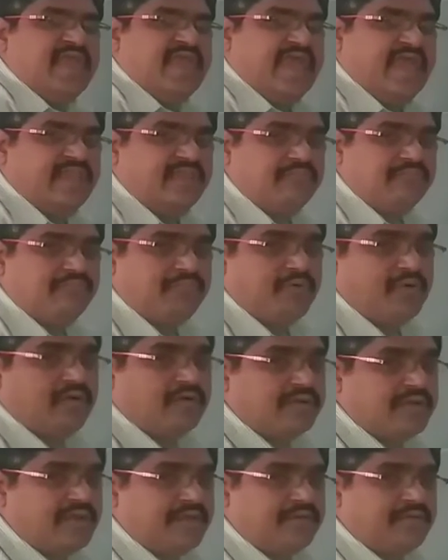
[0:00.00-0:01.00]
an
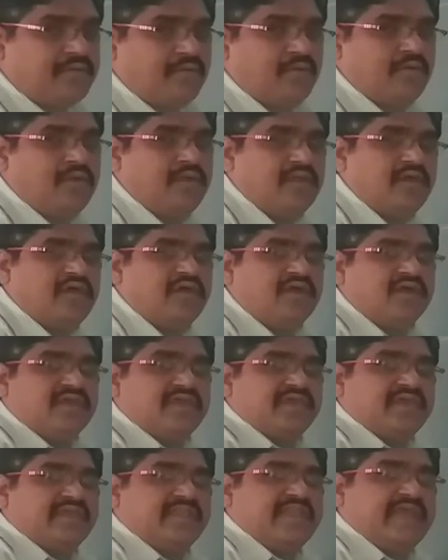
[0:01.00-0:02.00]
important role
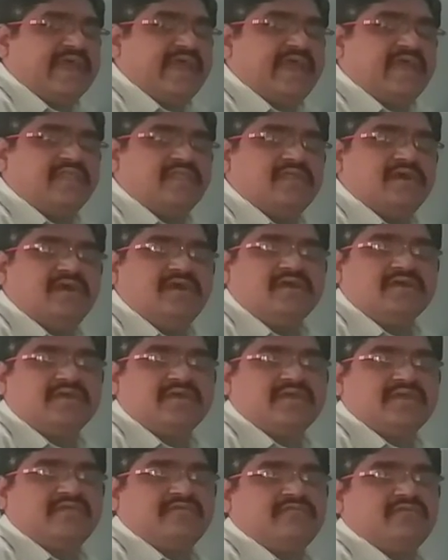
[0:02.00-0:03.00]
in
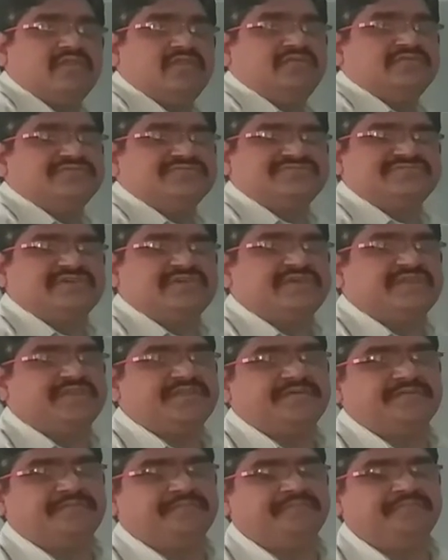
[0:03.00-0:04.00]
an
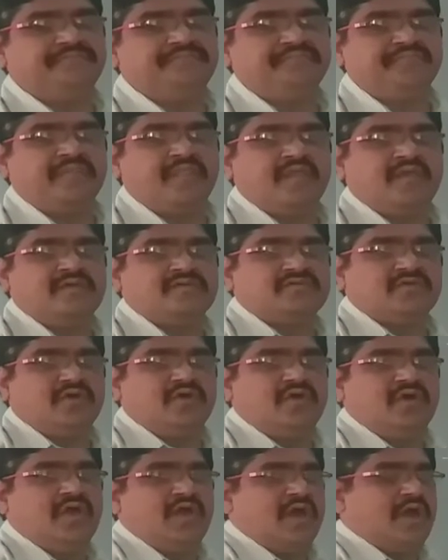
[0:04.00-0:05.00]
evolution.
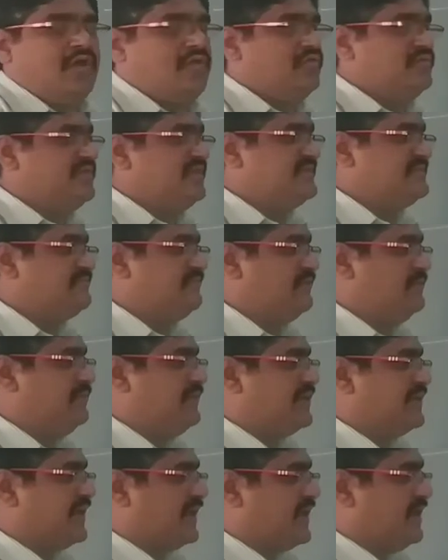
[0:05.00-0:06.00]
So how this will
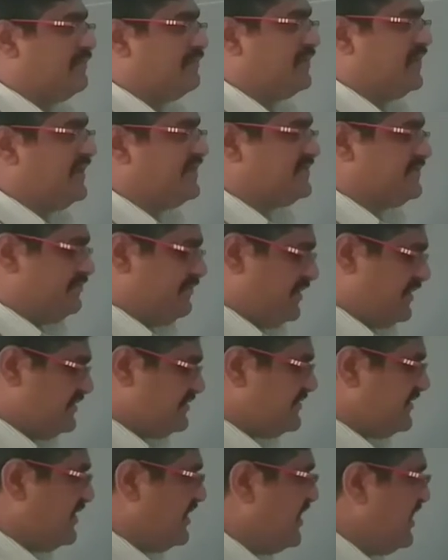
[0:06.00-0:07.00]
be taken place
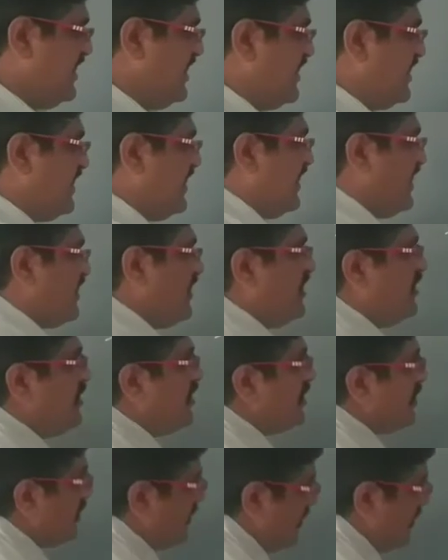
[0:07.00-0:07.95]
means here